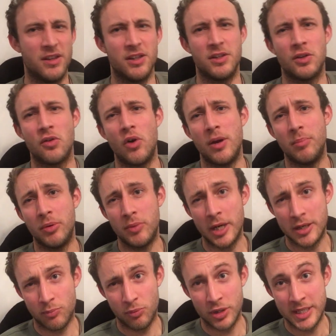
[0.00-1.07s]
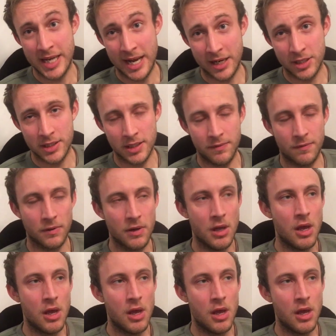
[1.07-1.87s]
that's quite protective.